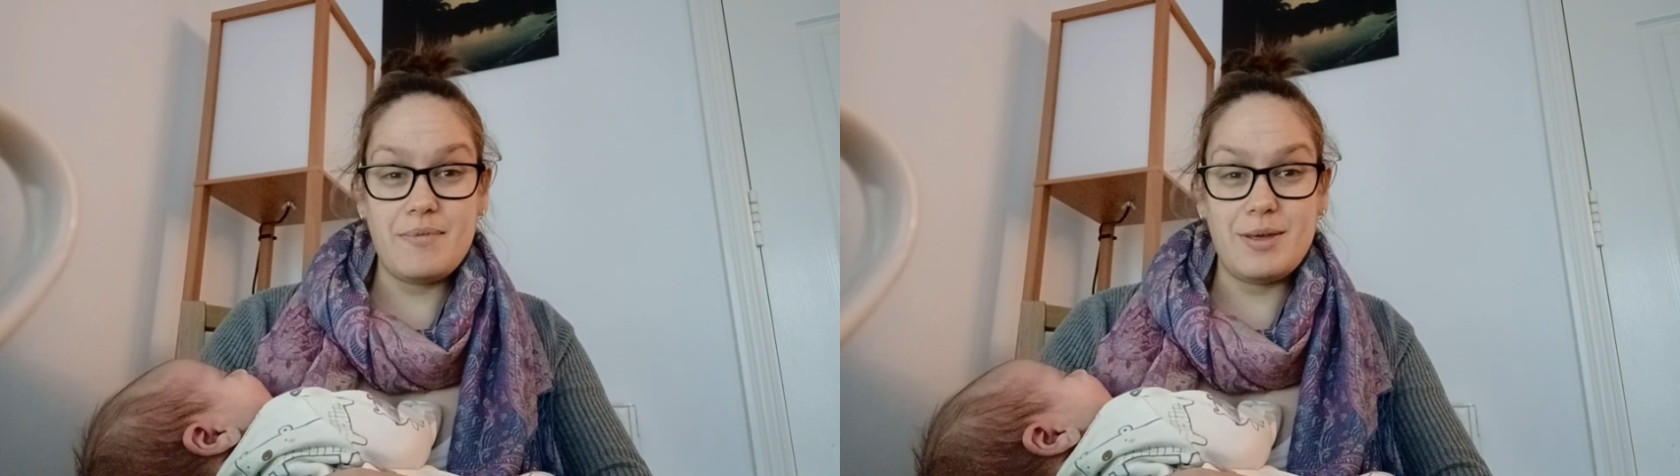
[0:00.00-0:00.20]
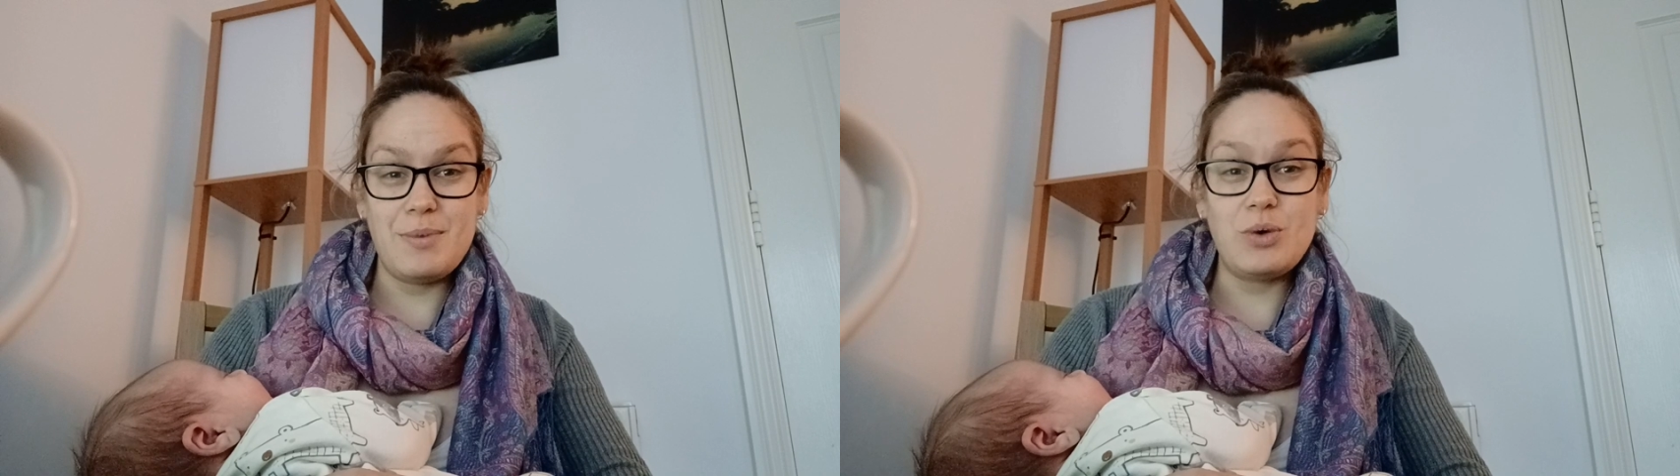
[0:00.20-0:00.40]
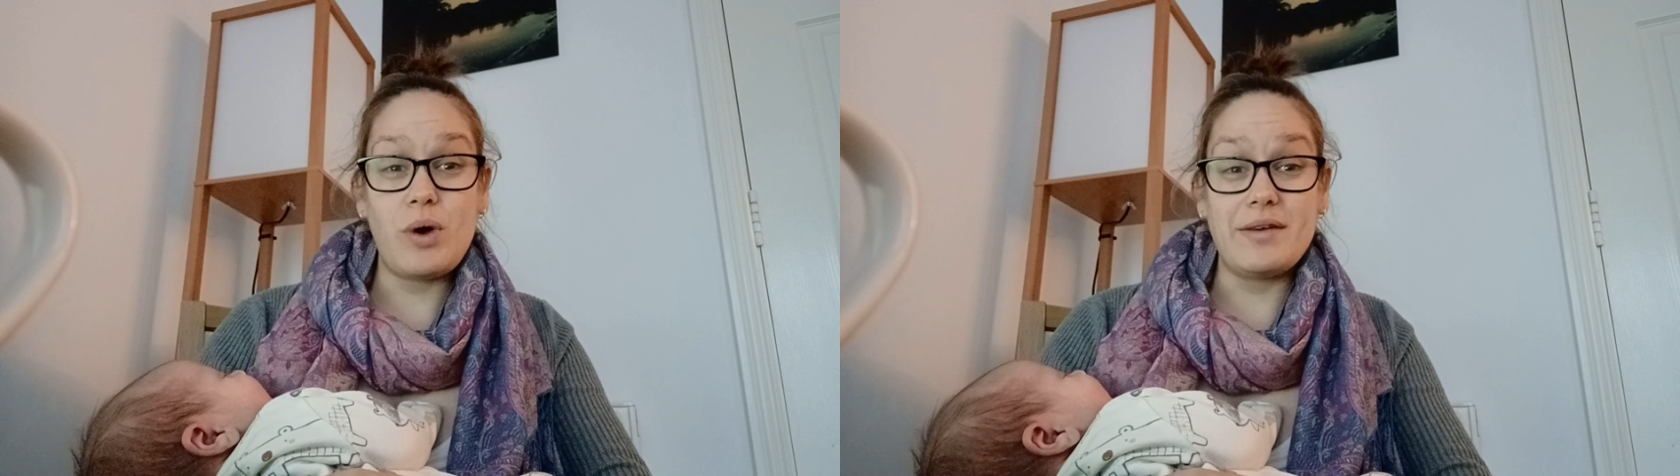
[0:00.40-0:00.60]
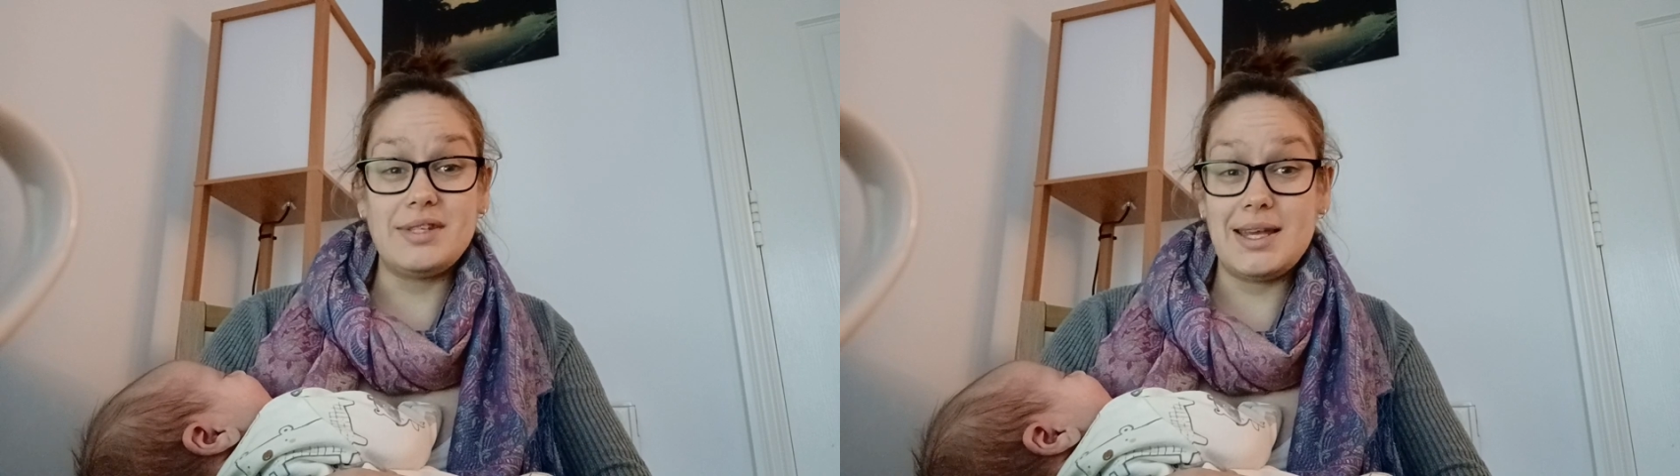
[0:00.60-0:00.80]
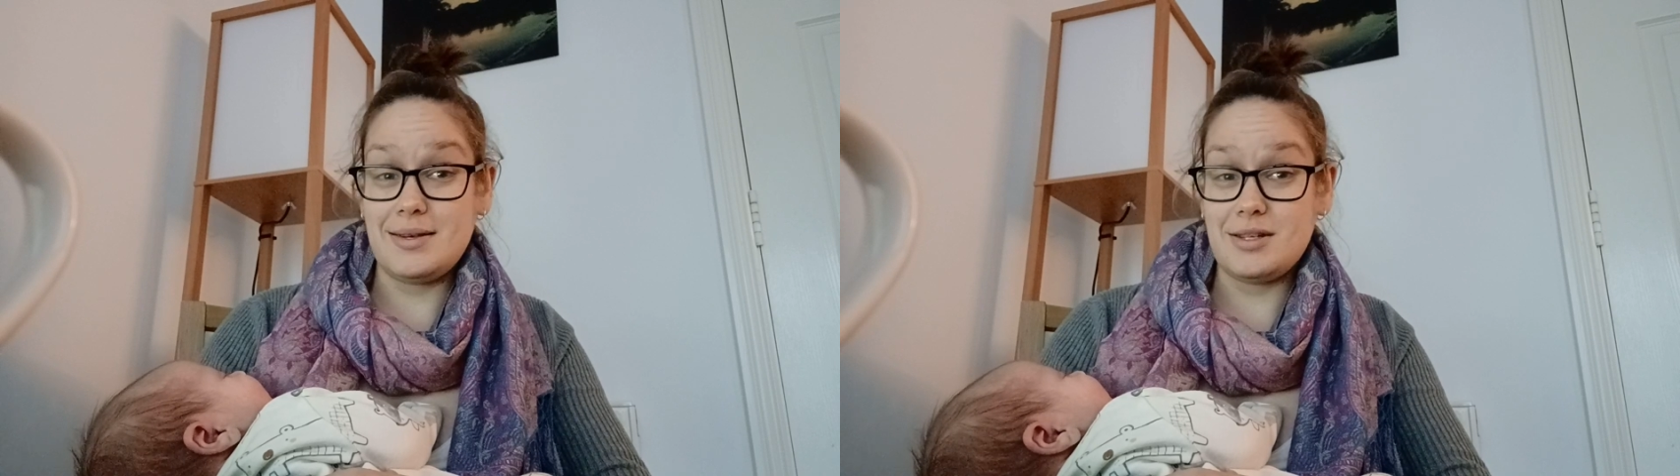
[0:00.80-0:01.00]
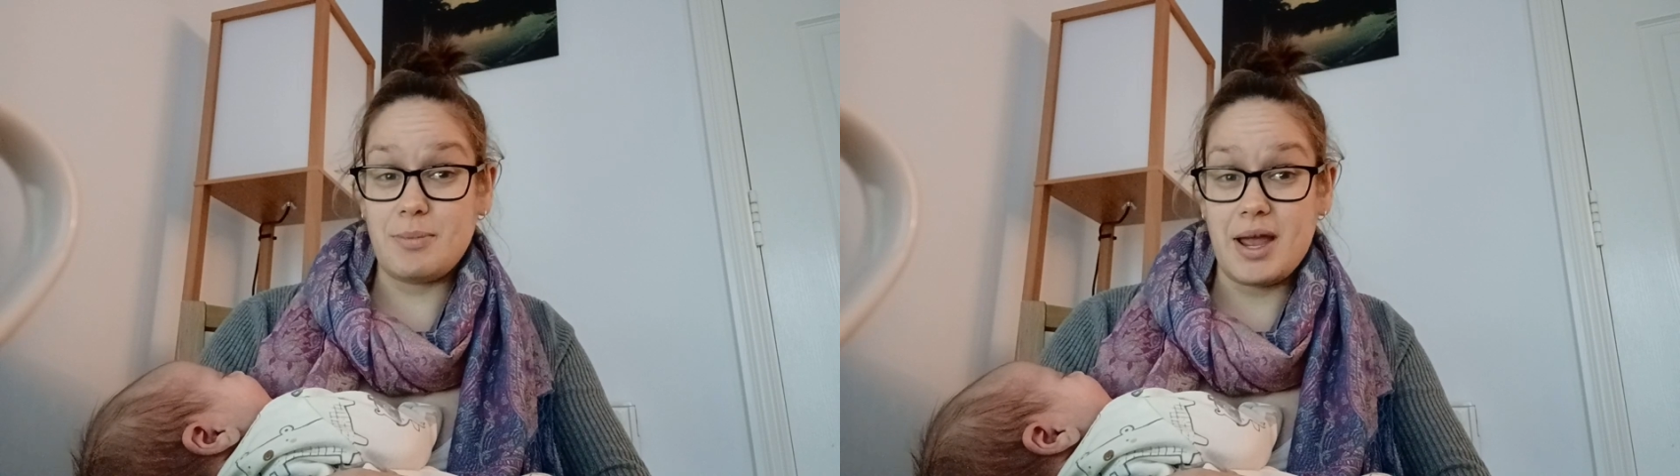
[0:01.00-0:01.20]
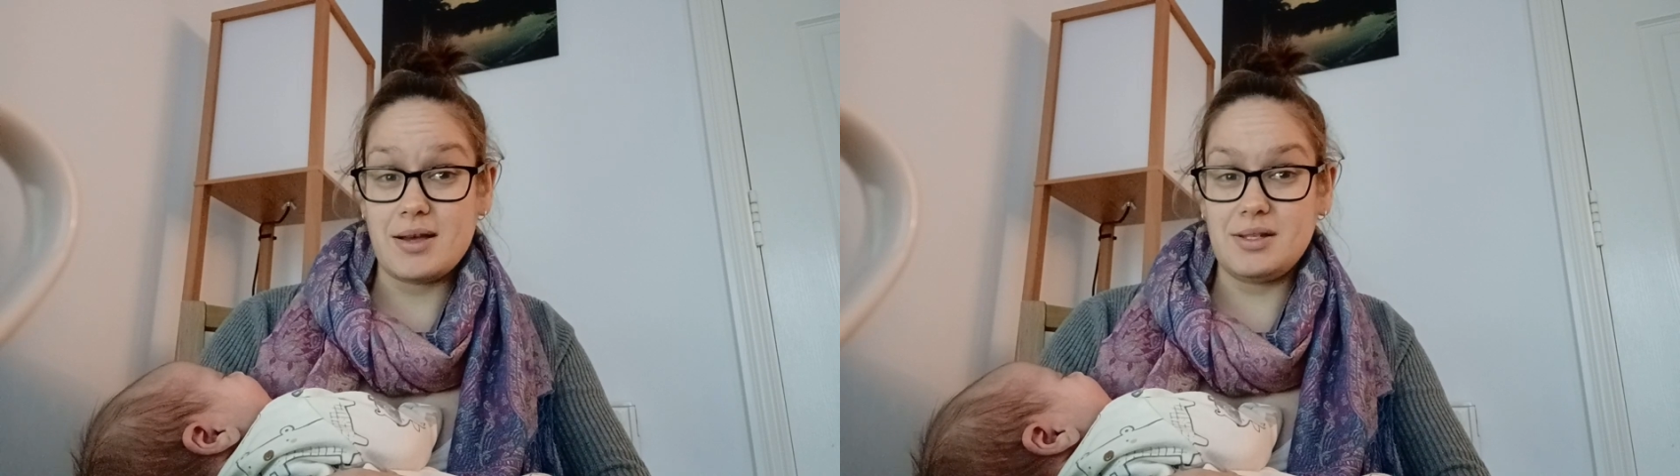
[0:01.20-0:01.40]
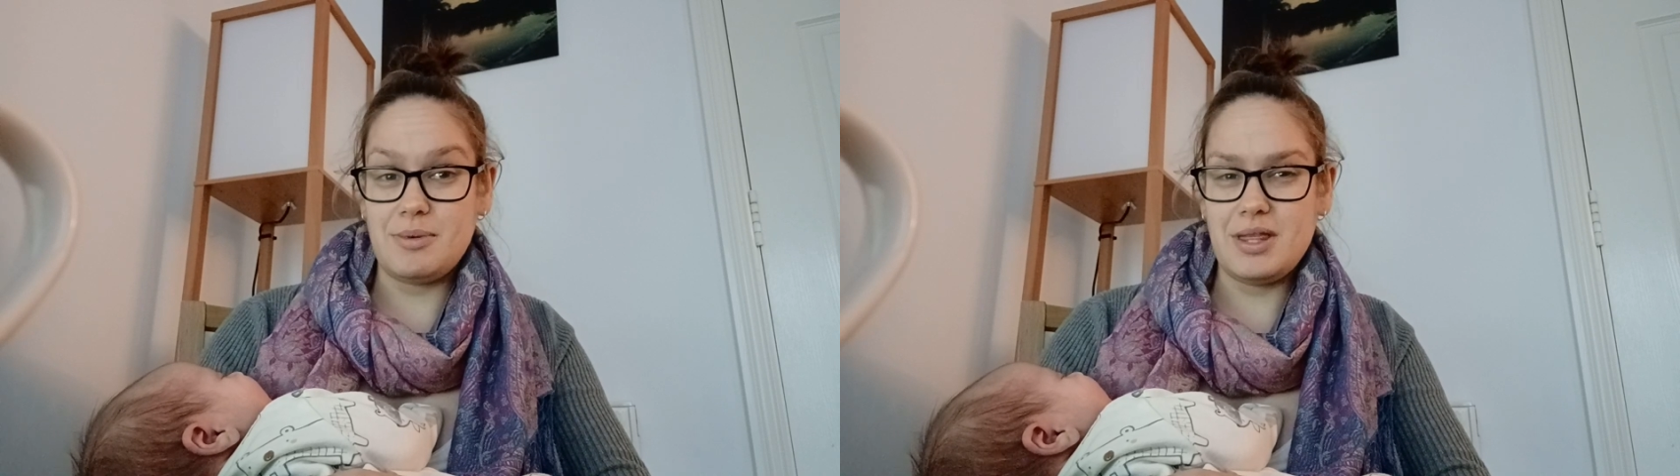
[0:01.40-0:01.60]
the midwives hint to my
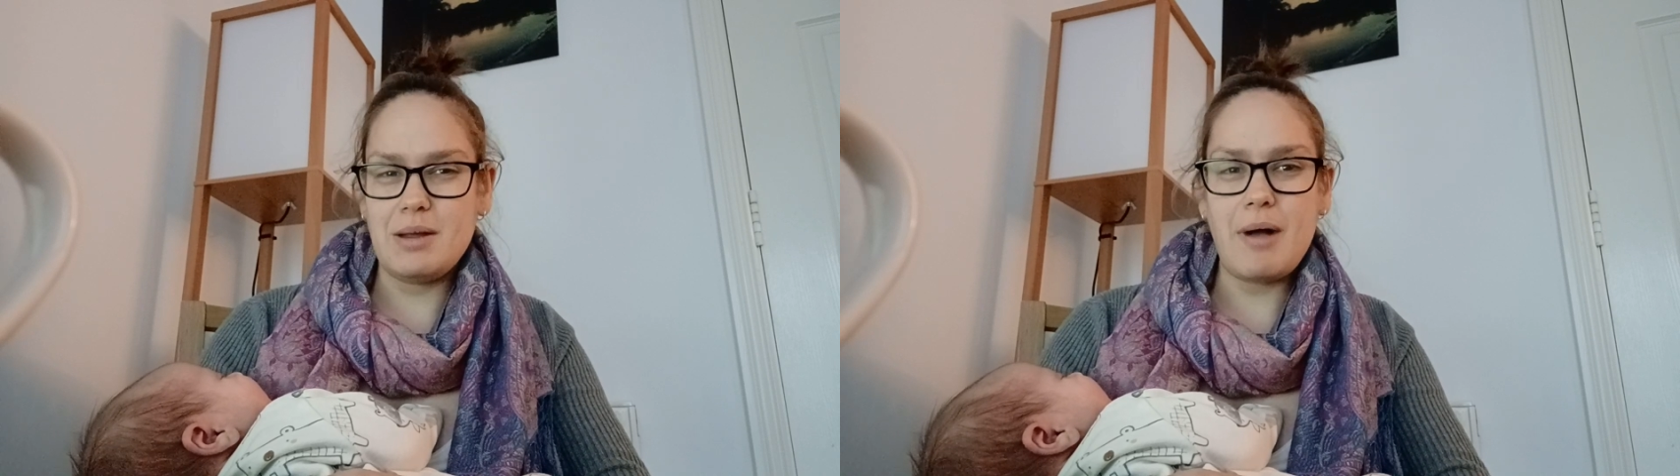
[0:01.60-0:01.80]
husband that it